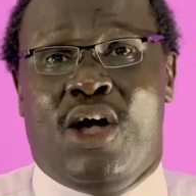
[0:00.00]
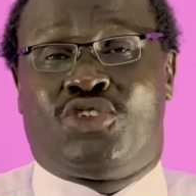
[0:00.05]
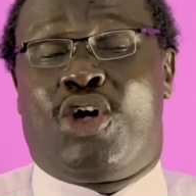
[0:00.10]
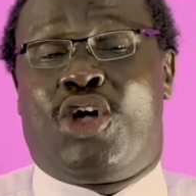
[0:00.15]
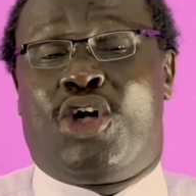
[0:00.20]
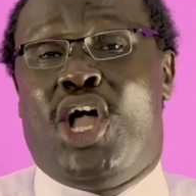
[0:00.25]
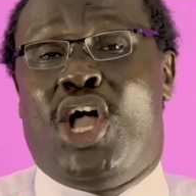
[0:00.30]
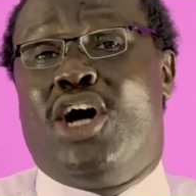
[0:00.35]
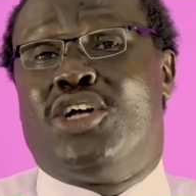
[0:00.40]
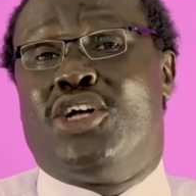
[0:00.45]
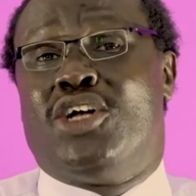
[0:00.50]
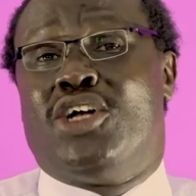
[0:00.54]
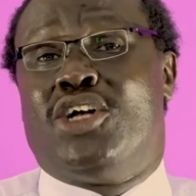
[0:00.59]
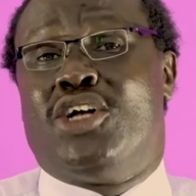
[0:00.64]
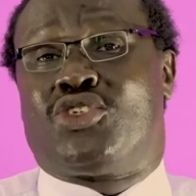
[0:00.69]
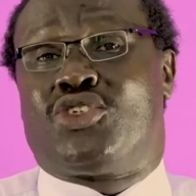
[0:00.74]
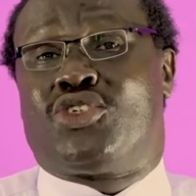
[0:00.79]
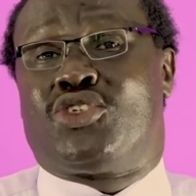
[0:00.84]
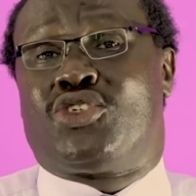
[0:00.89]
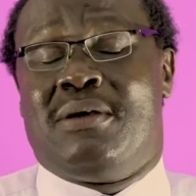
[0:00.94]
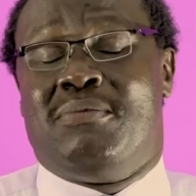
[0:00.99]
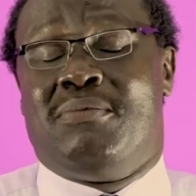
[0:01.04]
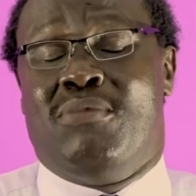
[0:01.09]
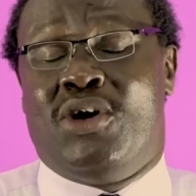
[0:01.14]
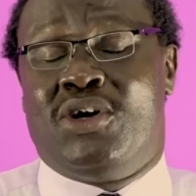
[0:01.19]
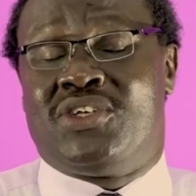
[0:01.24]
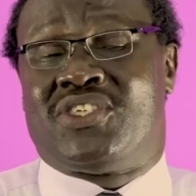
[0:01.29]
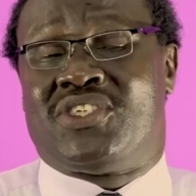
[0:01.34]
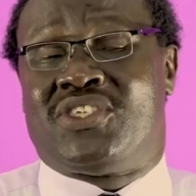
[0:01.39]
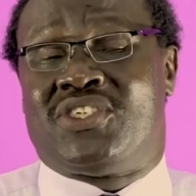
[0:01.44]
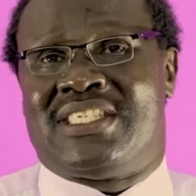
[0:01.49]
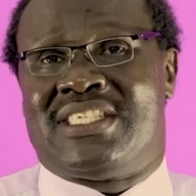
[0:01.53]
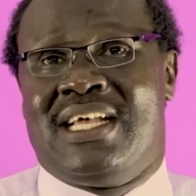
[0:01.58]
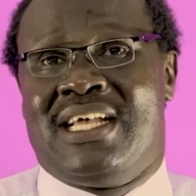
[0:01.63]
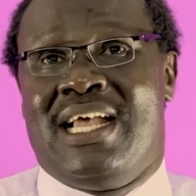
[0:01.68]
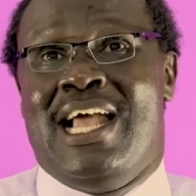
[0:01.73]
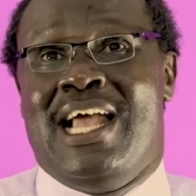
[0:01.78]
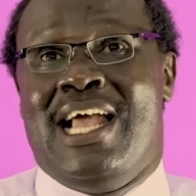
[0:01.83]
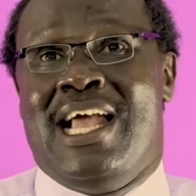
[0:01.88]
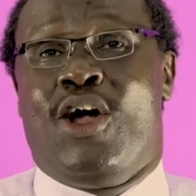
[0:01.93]
So God told
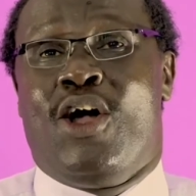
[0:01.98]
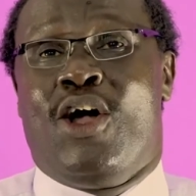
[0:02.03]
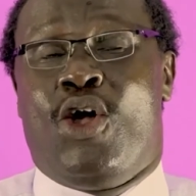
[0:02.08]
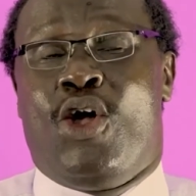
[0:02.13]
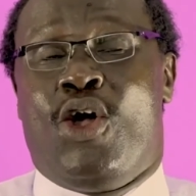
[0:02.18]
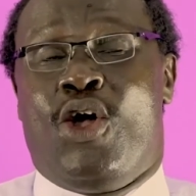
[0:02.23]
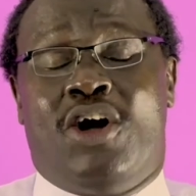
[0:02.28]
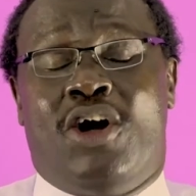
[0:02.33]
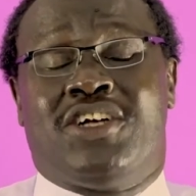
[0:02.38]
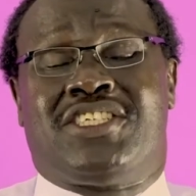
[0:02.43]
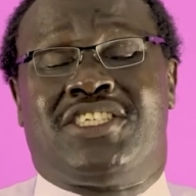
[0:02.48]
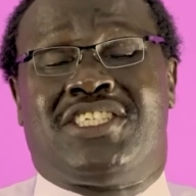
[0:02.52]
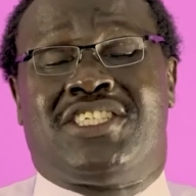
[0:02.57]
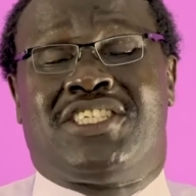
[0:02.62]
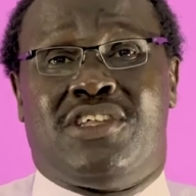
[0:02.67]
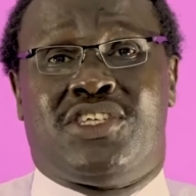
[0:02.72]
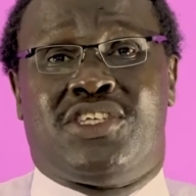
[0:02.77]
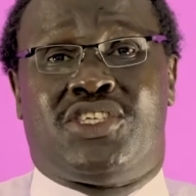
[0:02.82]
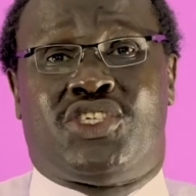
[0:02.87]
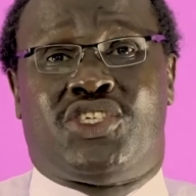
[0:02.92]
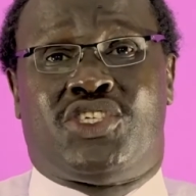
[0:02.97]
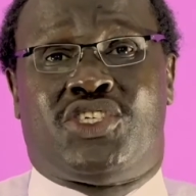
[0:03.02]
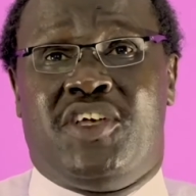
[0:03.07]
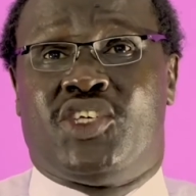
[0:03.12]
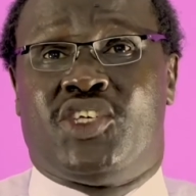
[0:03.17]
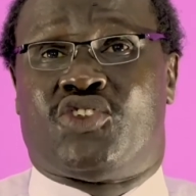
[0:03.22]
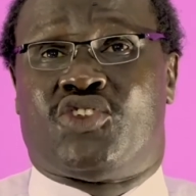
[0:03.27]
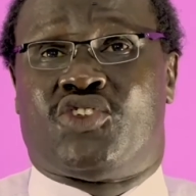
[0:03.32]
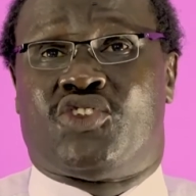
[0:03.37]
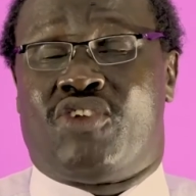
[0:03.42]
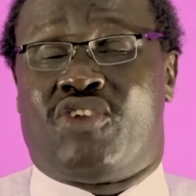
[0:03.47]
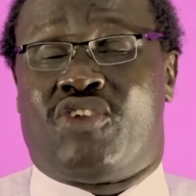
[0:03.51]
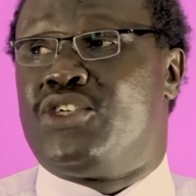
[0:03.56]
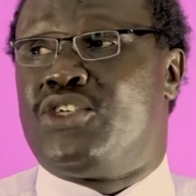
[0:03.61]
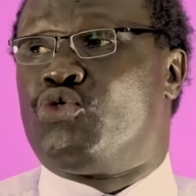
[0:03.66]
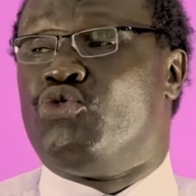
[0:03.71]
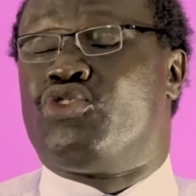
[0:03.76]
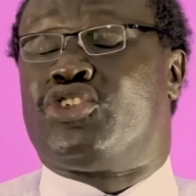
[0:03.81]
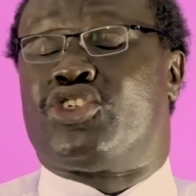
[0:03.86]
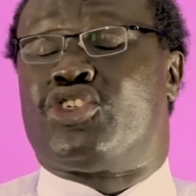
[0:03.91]
Moses, go tell the children of
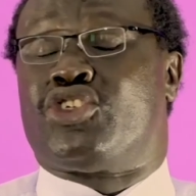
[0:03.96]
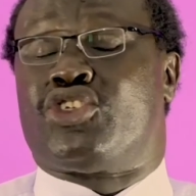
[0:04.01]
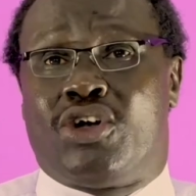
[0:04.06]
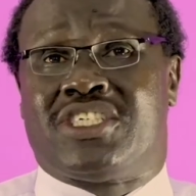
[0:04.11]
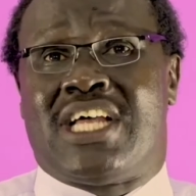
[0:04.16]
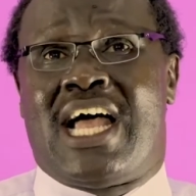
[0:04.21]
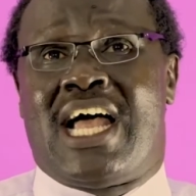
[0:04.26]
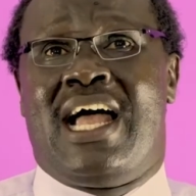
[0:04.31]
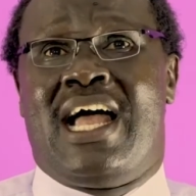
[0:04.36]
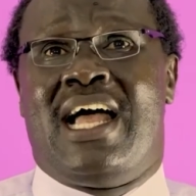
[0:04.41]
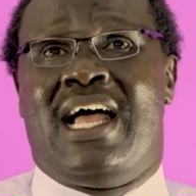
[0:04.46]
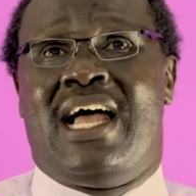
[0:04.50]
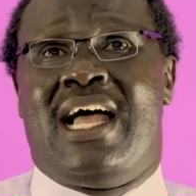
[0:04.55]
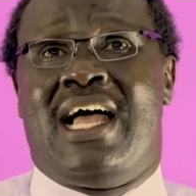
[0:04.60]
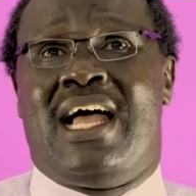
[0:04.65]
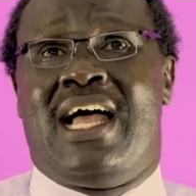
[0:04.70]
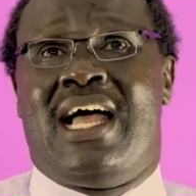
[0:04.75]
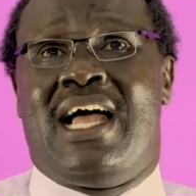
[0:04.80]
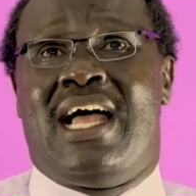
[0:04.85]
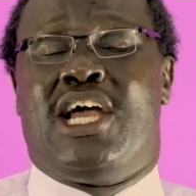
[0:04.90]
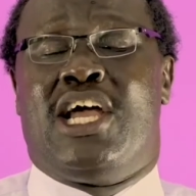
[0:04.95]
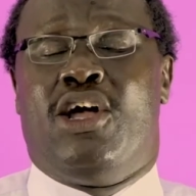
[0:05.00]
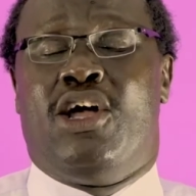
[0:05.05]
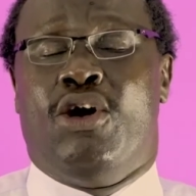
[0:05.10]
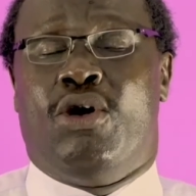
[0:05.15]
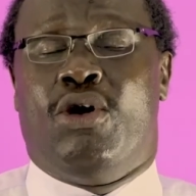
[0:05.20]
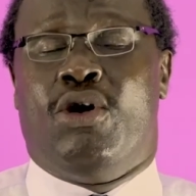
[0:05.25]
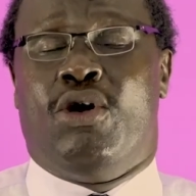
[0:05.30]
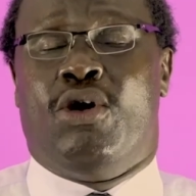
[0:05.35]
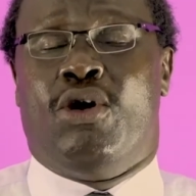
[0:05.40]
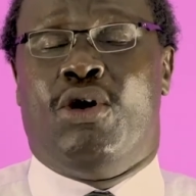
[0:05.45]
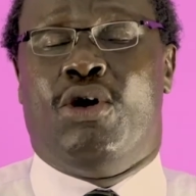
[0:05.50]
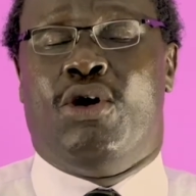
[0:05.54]
Israel to slaughter a goat